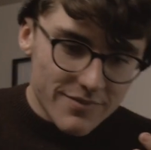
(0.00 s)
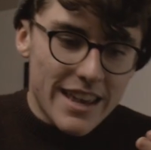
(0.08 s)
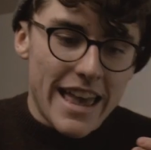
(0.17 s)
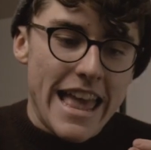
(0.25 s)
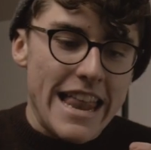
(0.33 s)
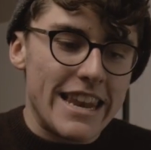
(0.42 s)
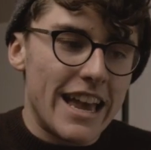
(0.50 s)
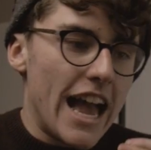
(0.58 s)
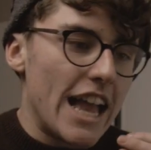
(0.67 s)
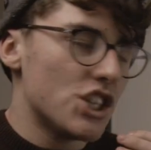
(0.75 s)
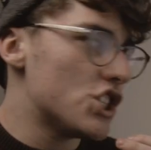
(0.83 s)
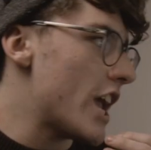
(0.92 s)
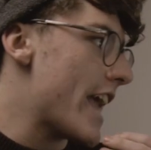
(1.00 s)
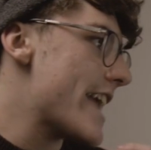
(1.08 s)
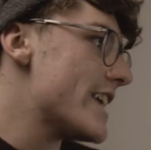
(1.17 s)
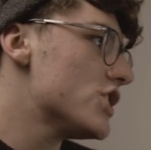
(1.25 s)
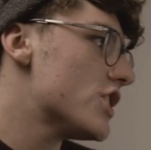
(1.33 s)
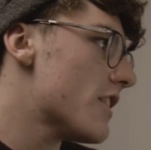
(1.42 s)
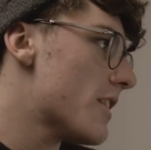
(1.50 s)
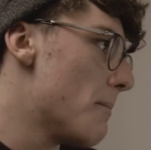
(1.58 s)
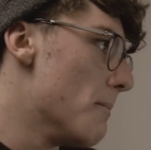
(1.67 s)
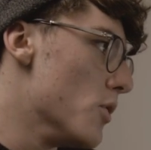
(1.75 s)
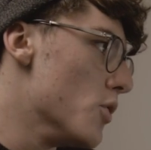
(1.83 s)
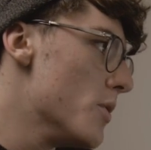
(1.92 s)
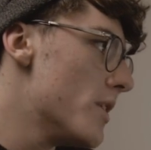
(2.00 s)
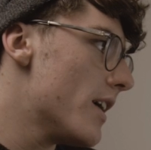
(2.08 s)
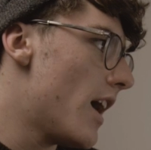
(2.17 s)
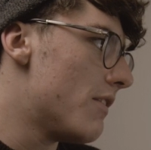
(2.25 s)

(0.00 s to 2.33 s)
can change the mood